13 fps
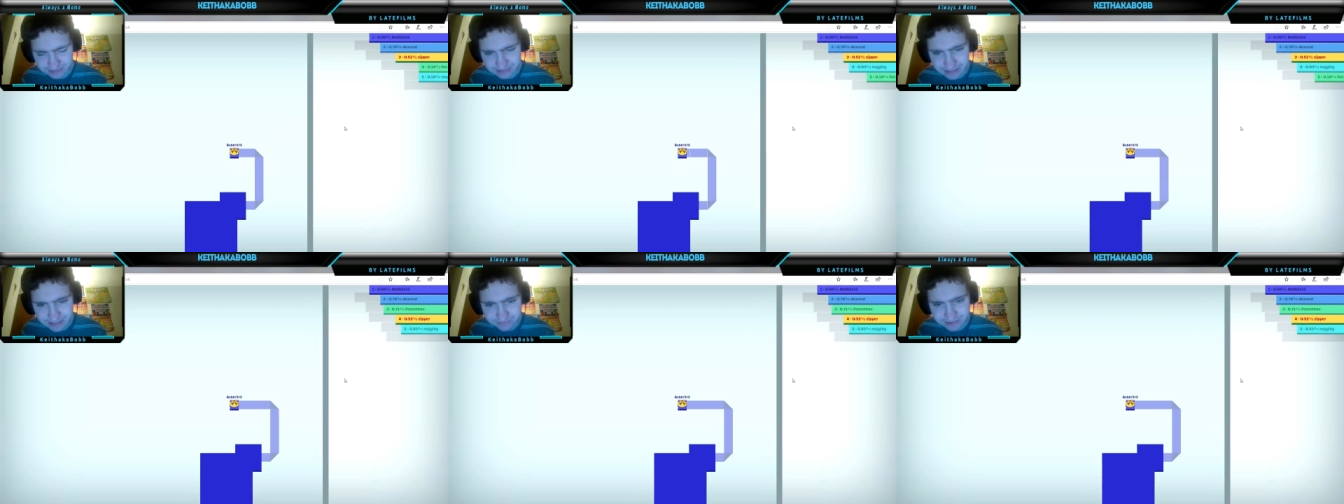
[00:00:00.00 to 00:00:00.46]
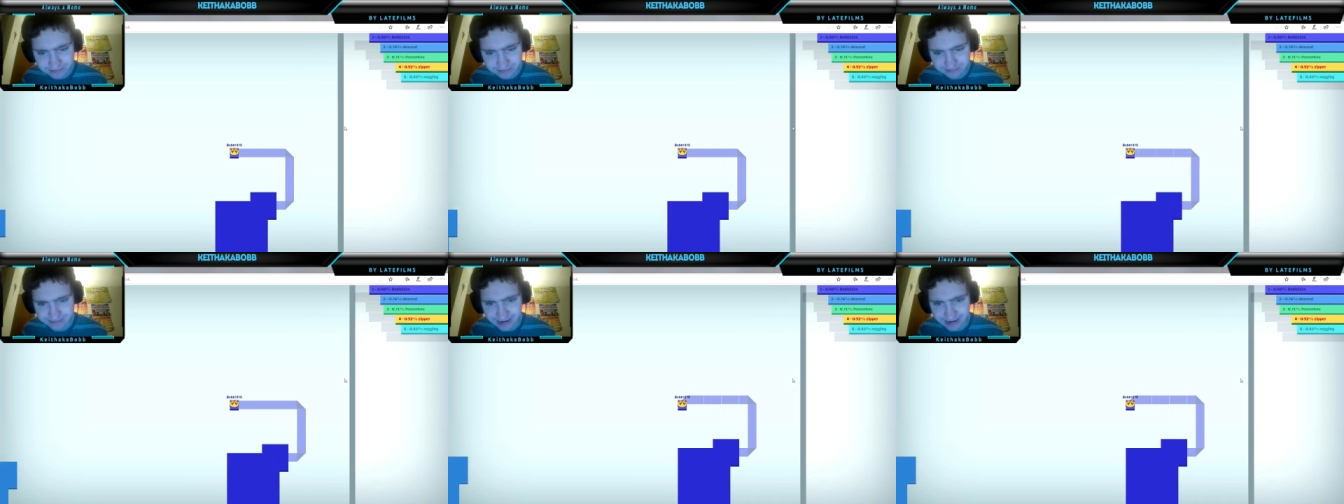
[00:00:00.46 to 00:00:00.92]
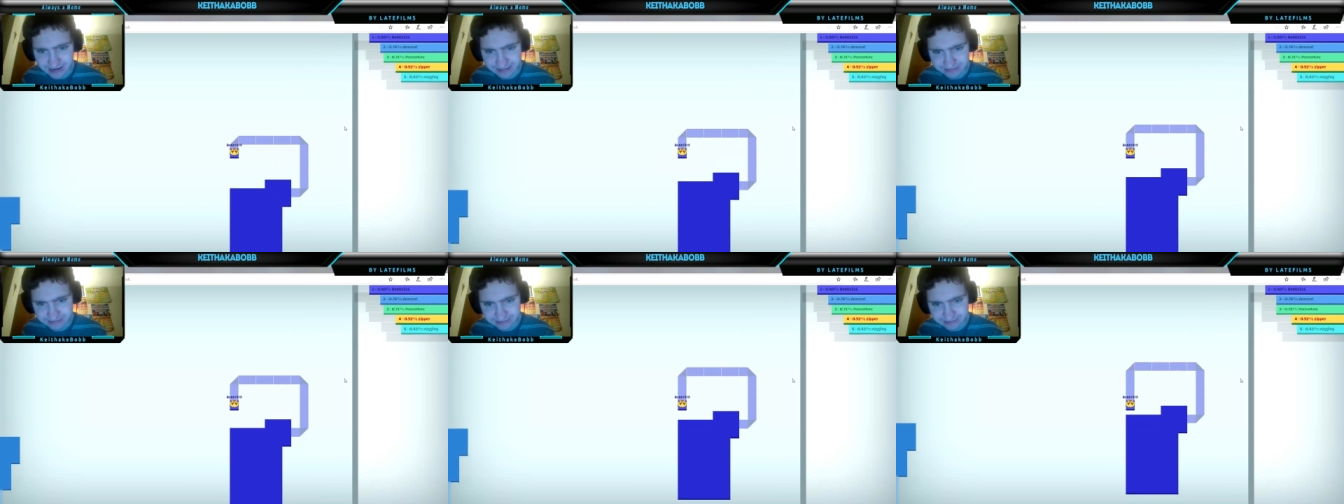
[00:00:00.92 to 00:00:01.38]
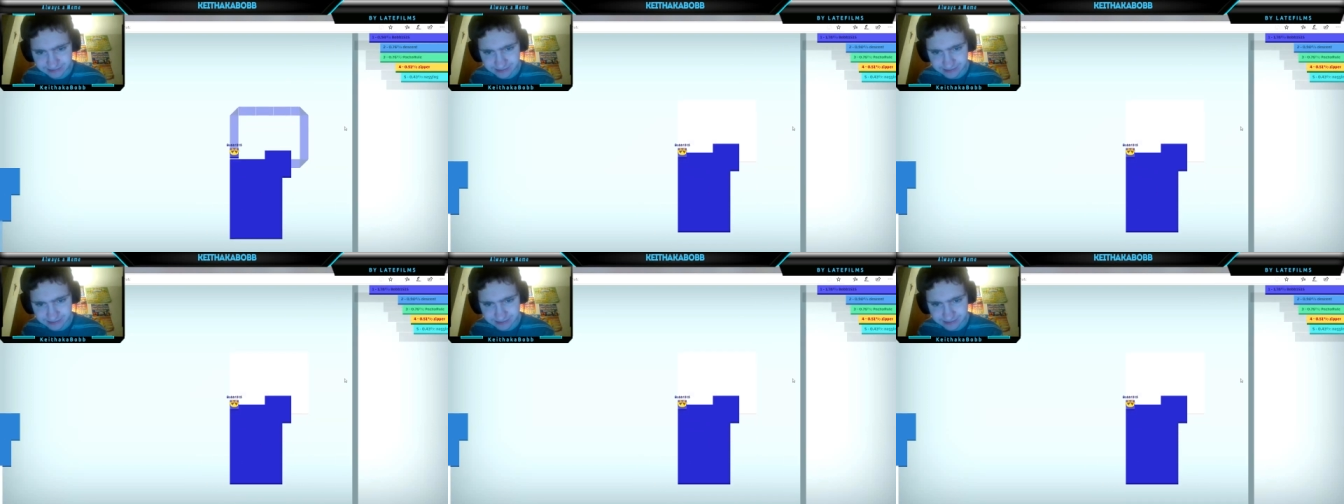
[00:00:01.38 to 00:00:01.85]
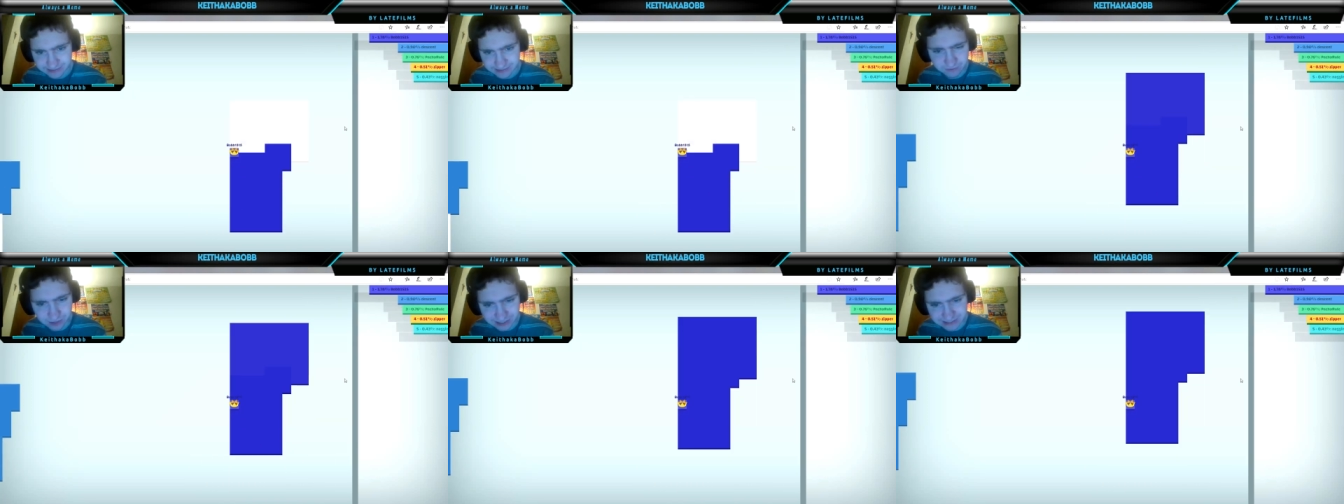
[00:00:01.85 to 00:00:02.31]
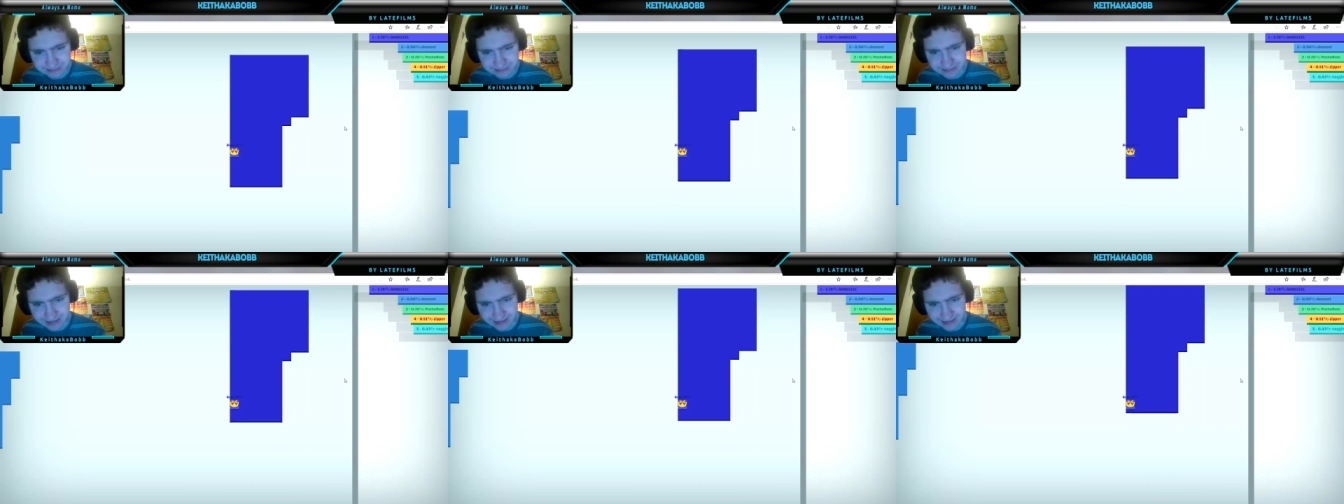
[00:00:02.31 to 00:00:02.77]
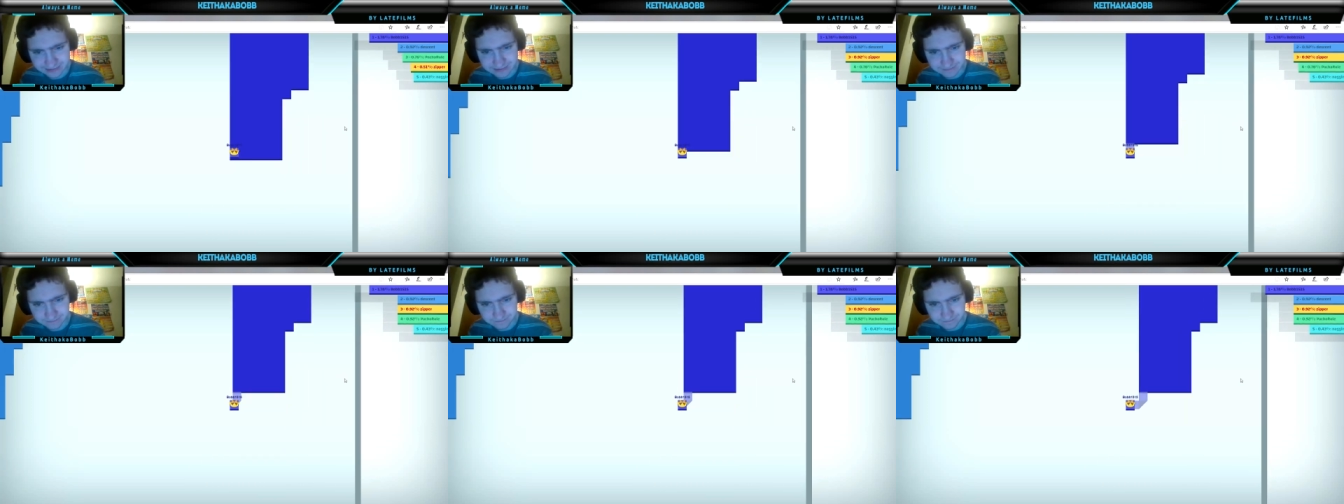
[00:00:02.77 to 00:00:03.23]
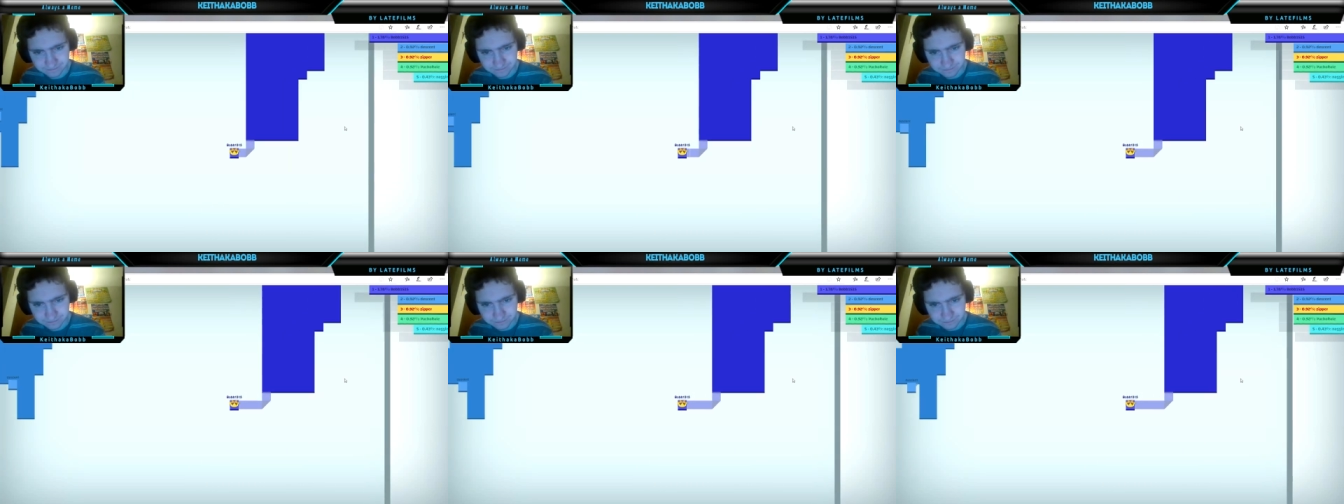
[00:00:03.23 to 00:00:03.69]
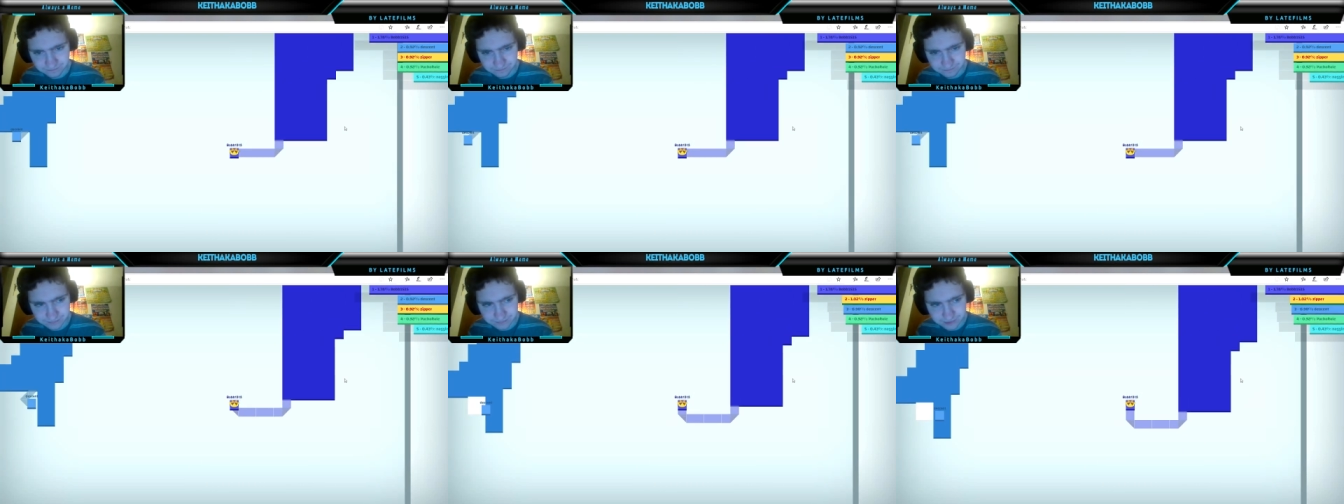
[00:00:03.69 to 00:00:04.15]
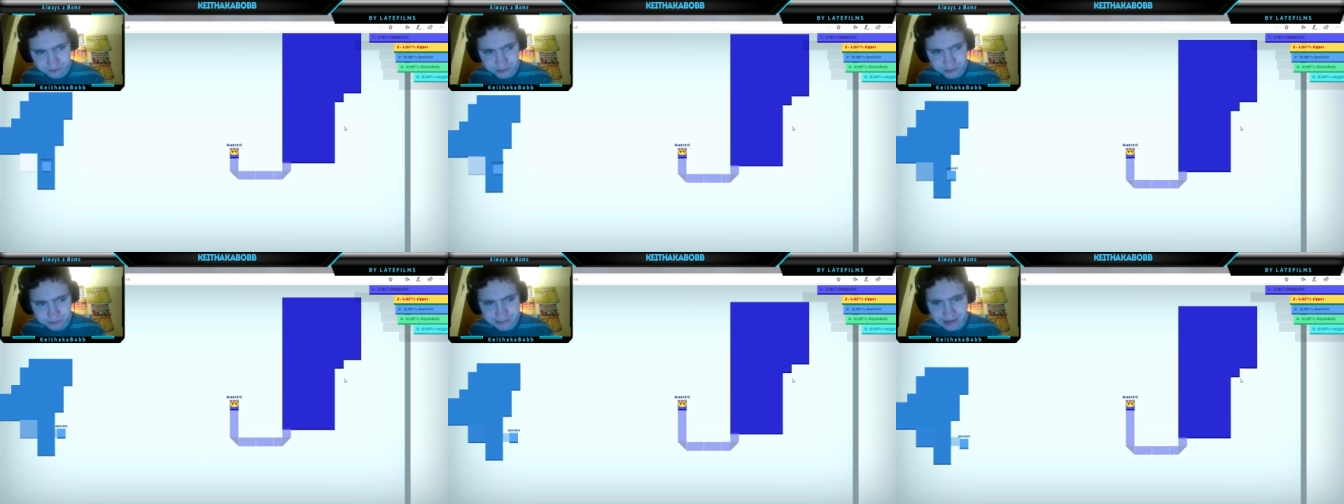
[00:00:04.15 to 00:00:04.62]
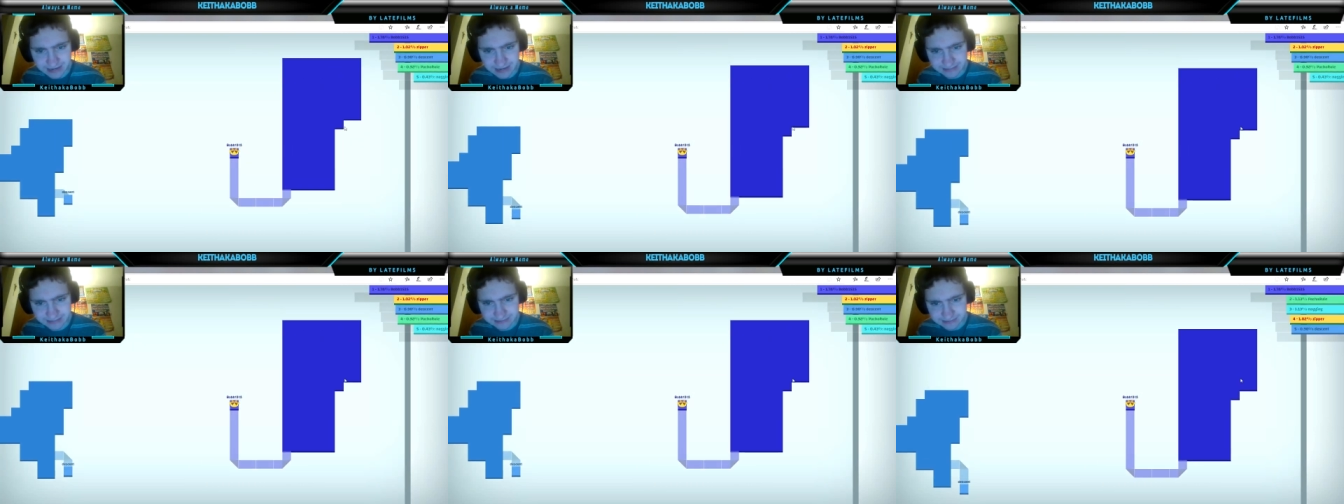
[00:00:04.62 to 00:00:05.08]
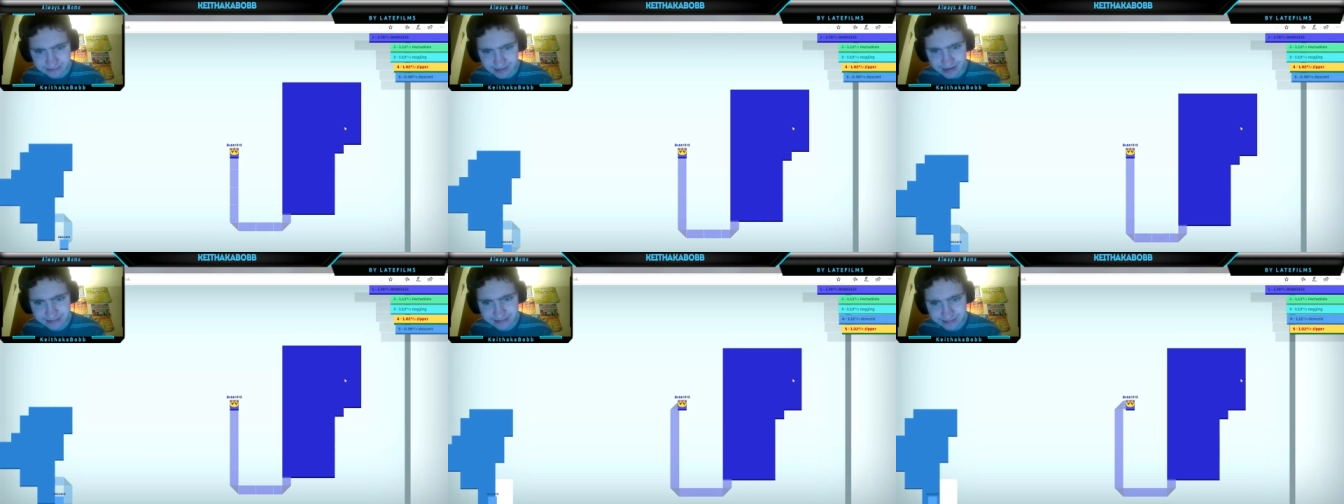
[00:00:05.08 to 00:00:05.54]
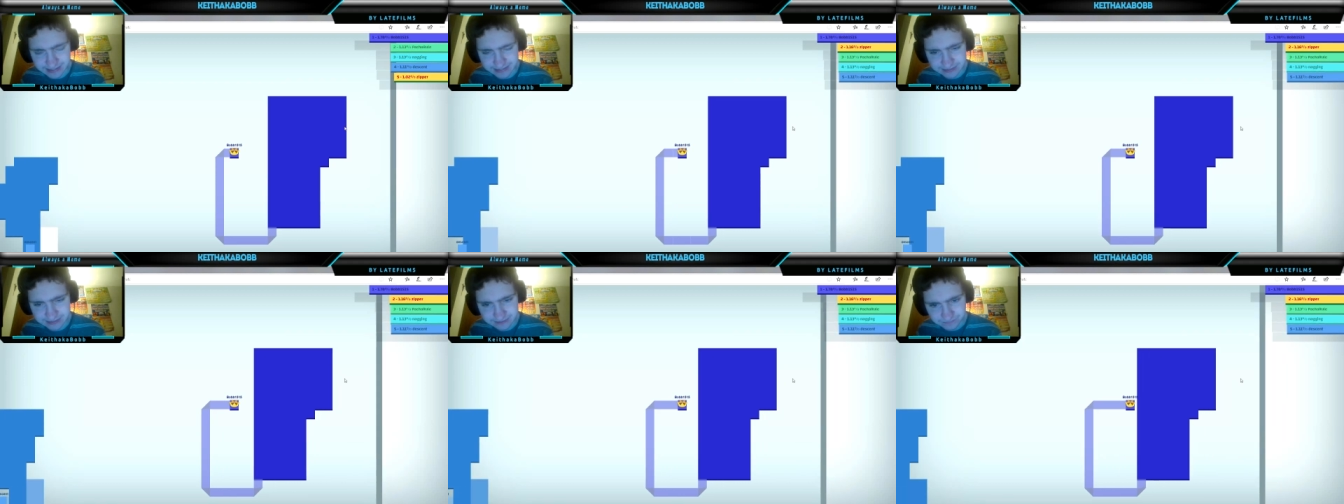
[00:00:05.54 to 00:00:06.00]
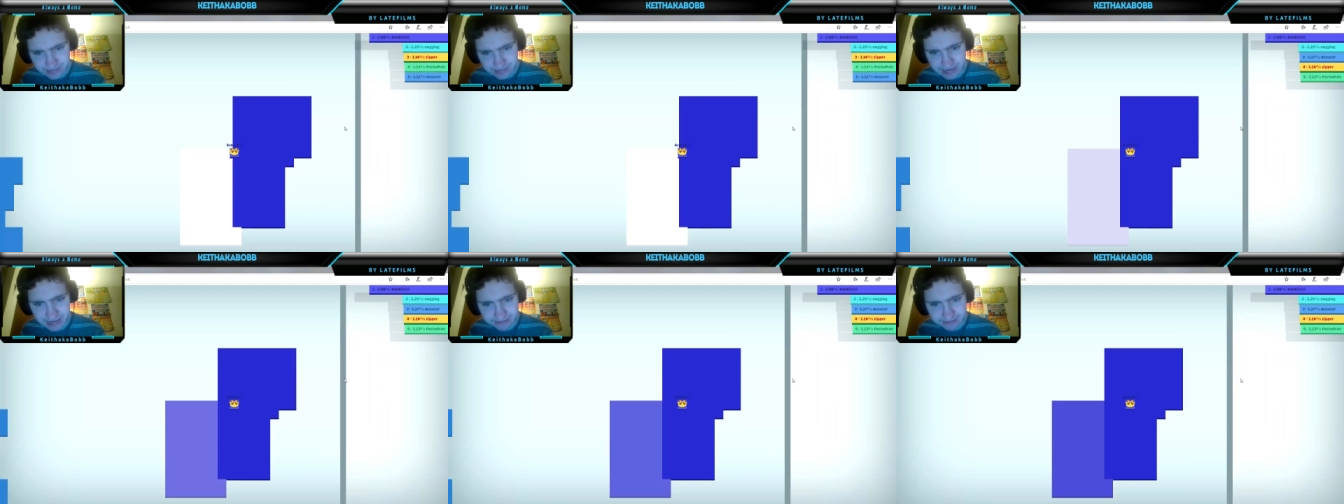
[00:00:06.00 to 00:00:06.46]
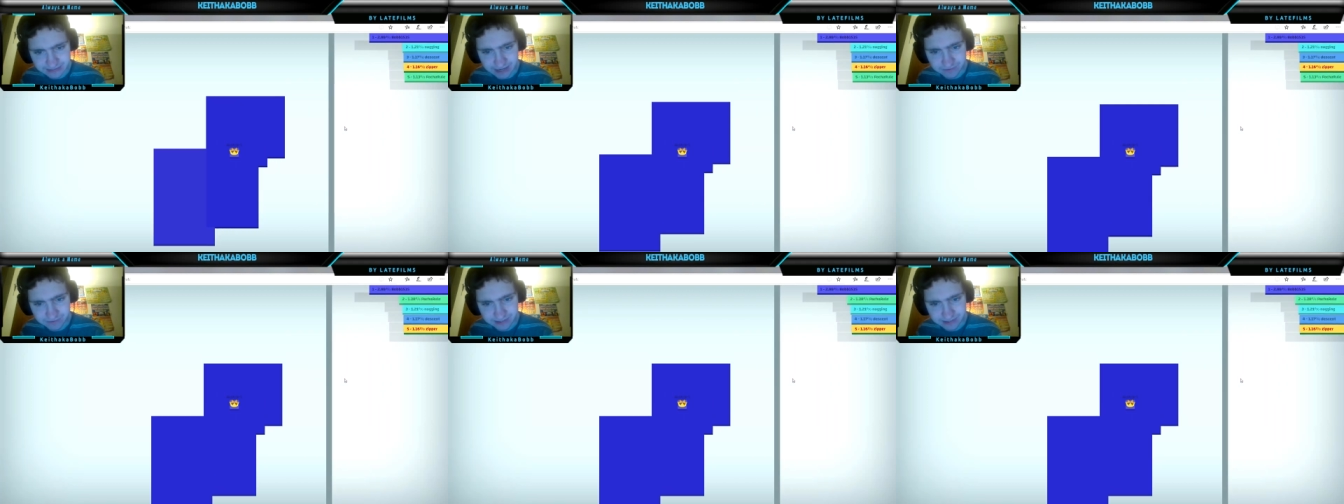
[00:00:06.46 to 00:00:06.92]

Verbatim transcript: I think everyone just died while I was watching an ad. So you died. I died. I, I think everyone...